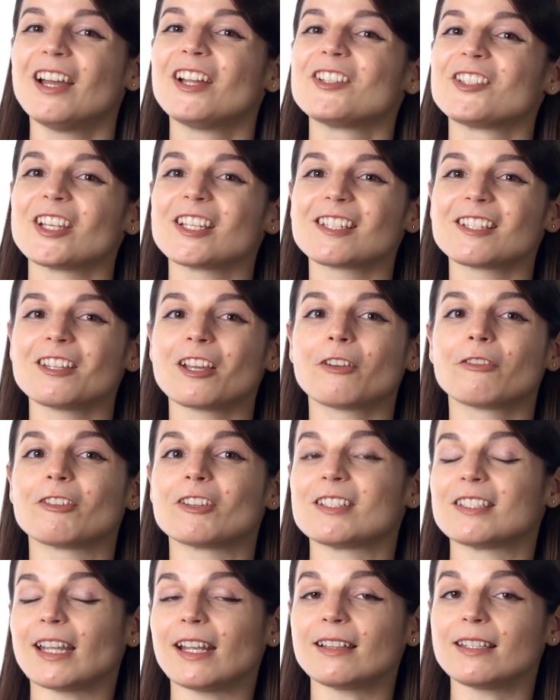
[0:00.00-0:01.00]
Just look for
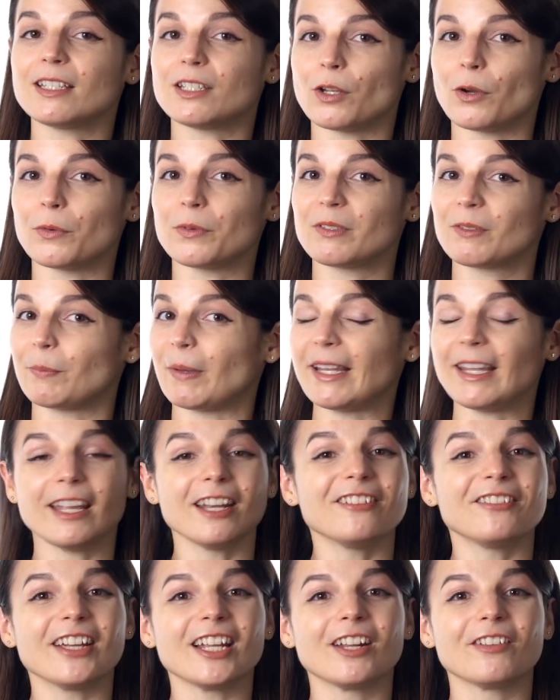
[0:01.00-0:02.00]
Daily Dose by
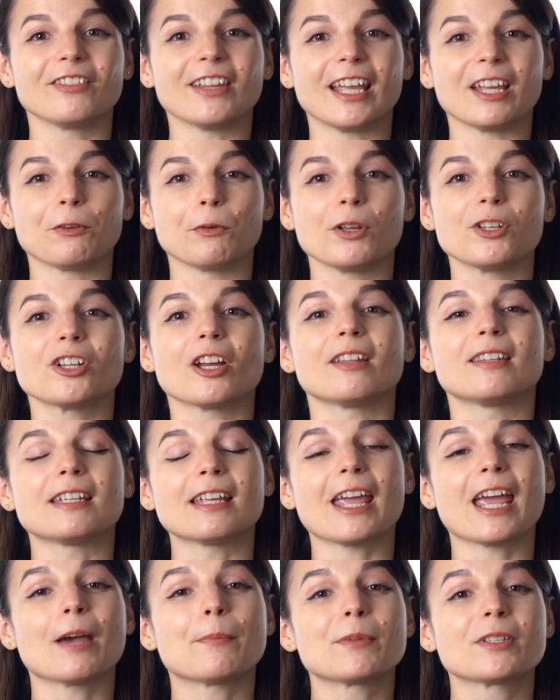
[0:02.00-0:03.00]
Innovative Language on
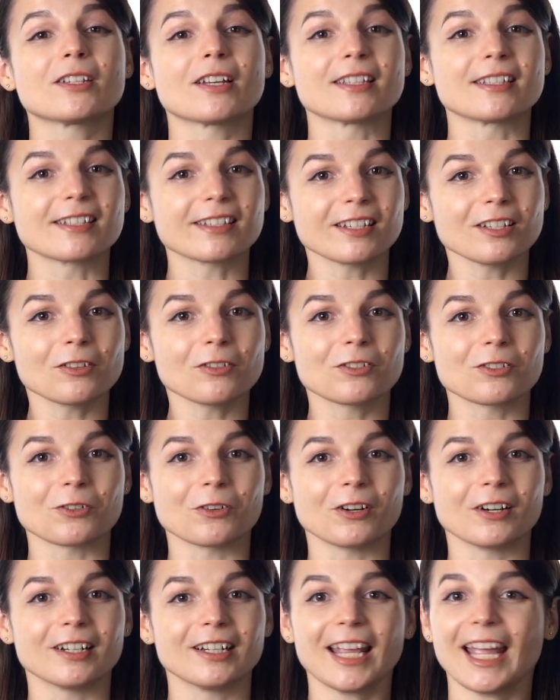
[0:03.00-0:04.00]
the Amazon Skills
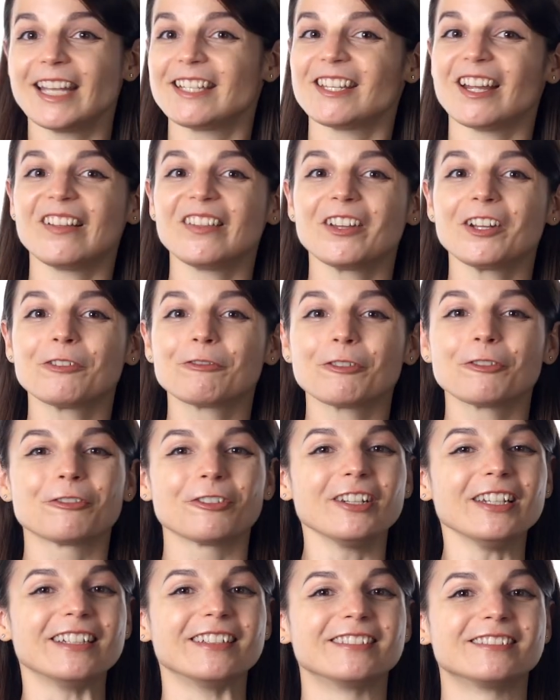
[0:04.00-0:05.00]
Store and download it for
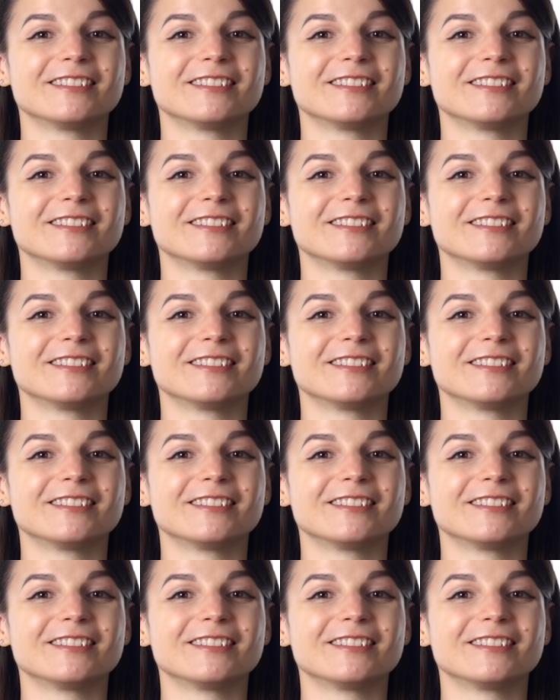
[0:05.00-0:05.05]
free.